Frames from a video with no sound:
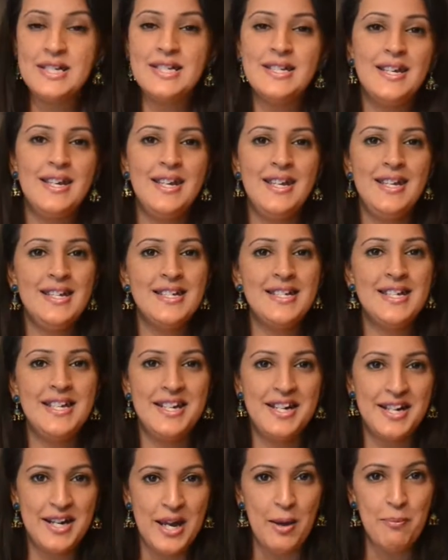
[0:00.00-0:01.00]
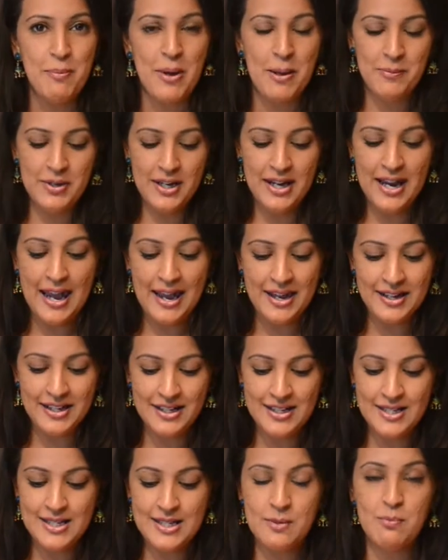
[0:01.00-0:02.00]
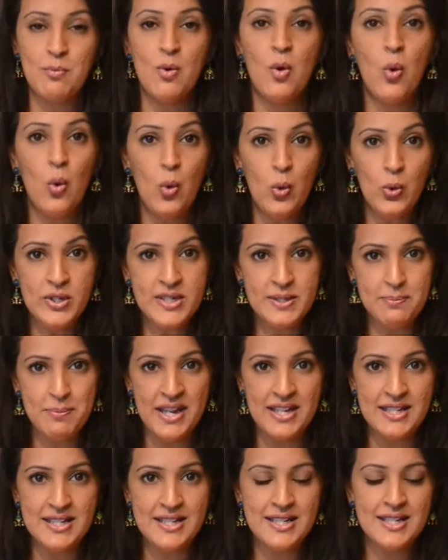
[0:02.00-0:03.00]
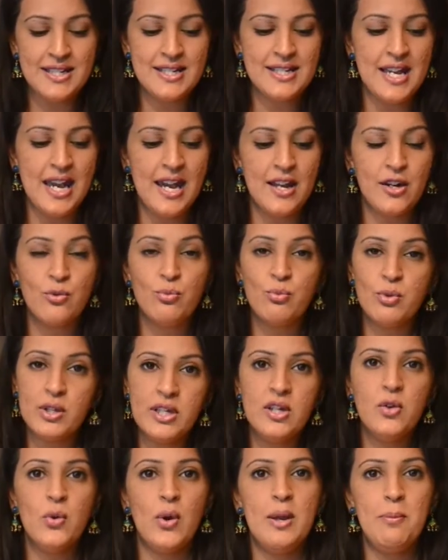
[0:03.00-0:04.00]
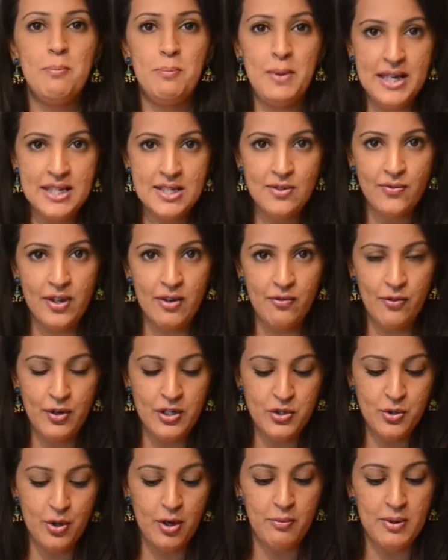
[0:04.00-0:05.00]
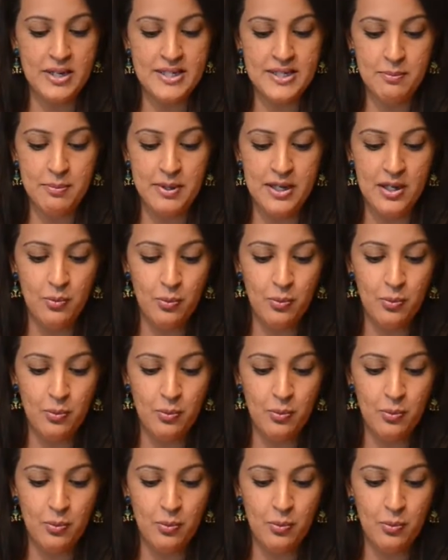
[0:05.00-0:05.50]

the ghee is heated up, I'm going to add in some whole spices to add a really great base flavoring to our recipe.